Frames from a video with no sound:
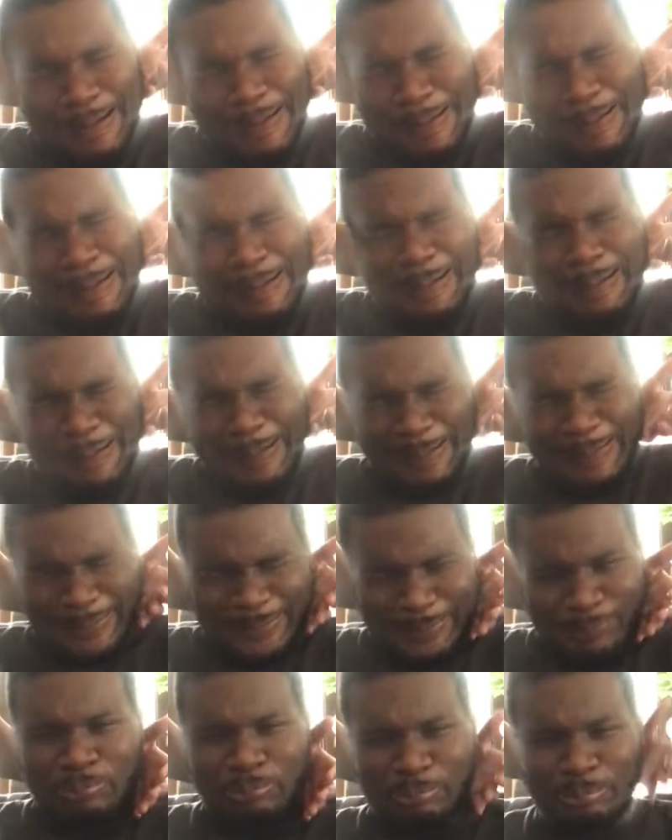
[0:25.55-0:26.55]
and I
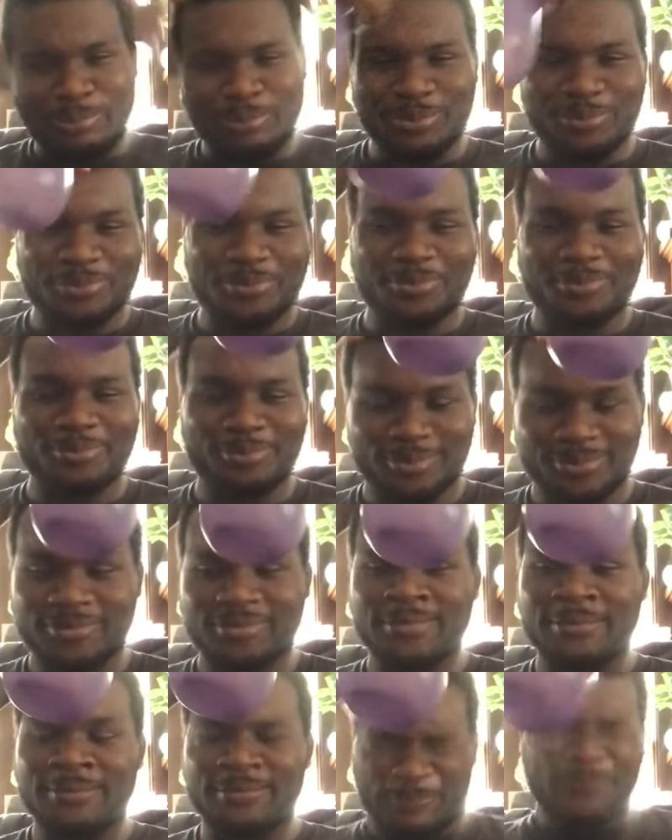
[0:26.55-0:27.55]
didn't use any oil
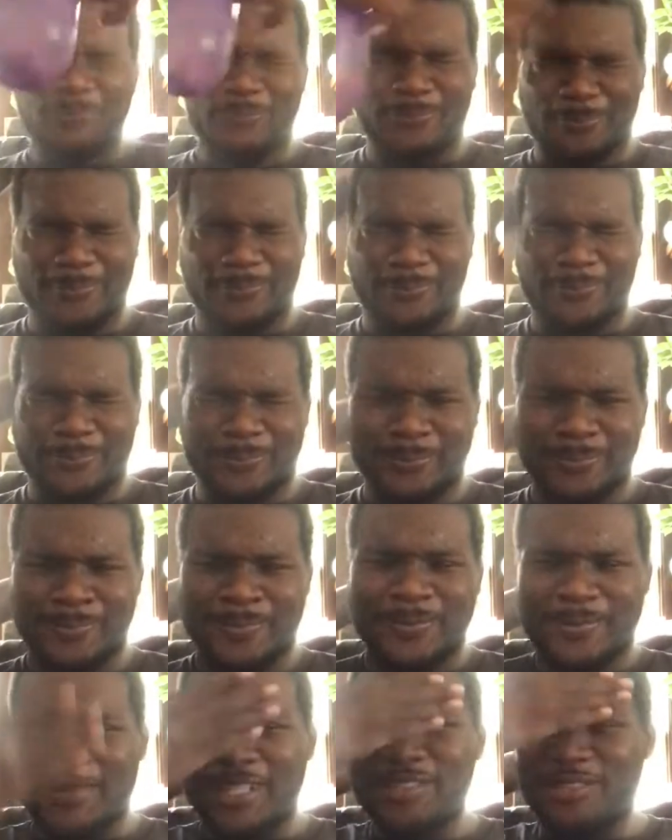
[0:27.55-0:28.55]
because he was going
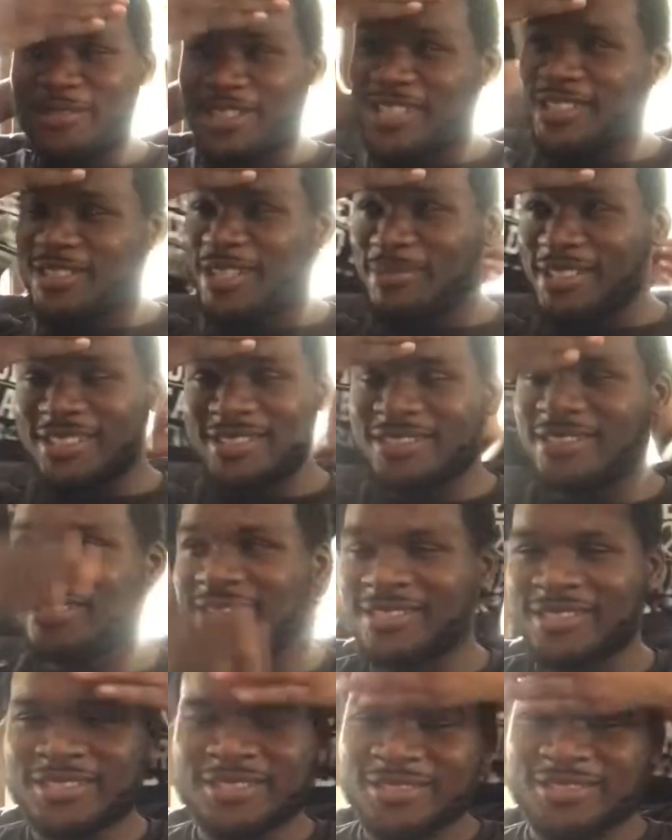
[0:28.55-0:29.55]
to wash this
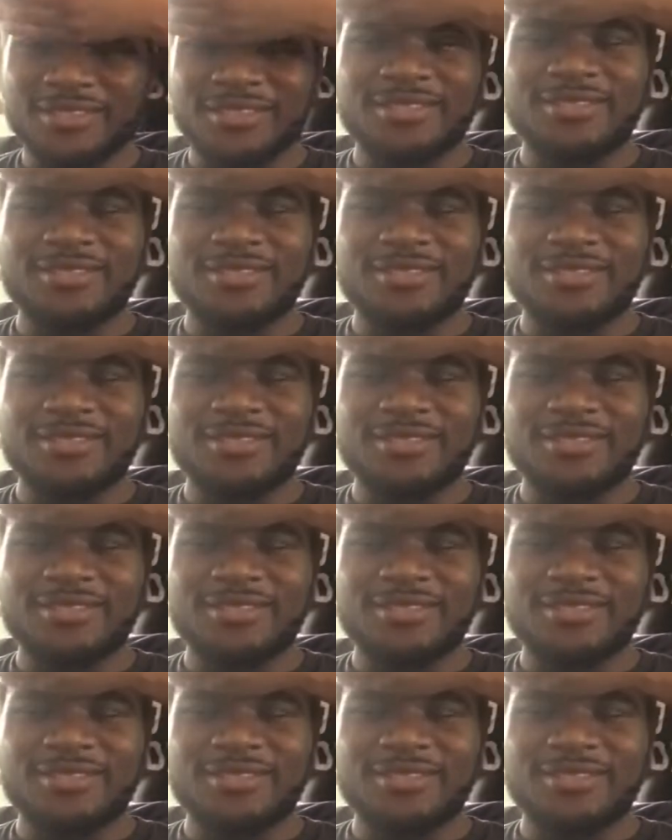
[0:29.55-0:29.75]
hairstyle out